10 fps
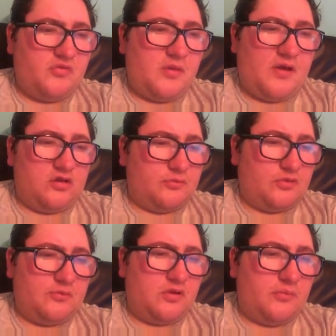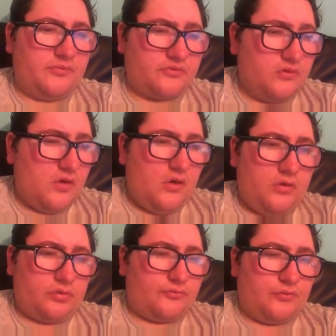me about your problems
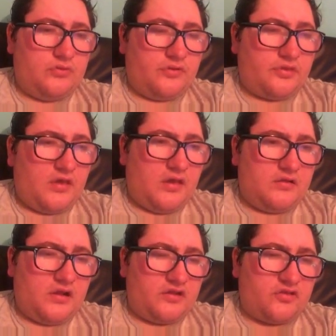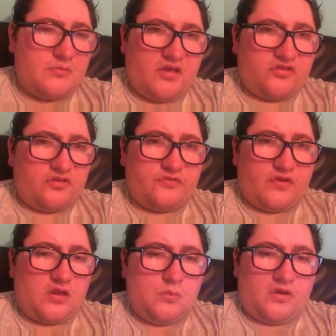through the thing. Like there's a message
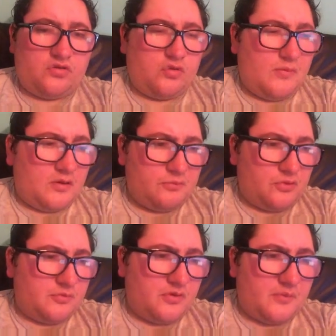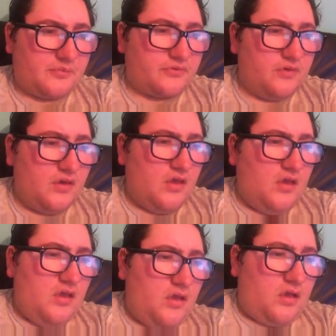thing. You can talk about your problems.
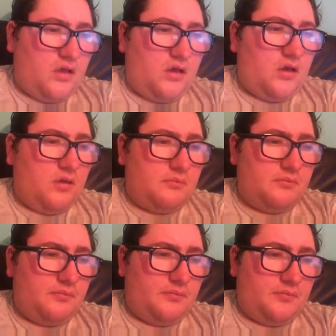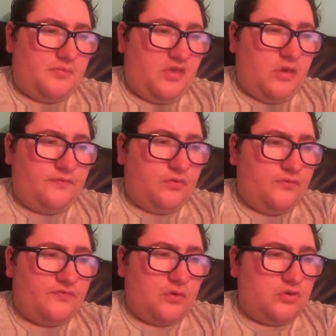Um, if
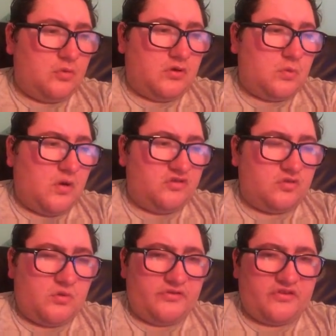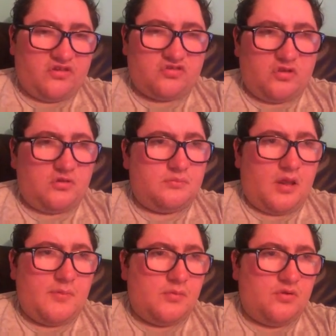you feel you want a one-to-one session,
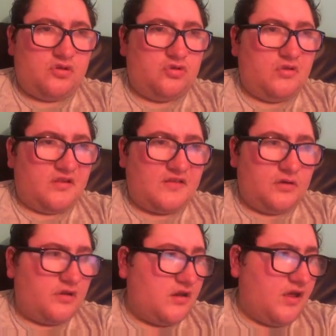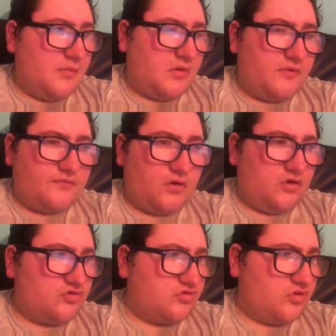maybe we can do that down the line. But
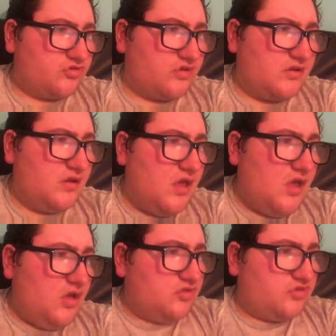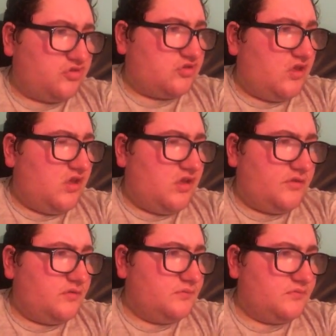first, just
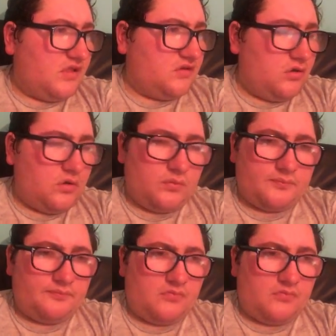like a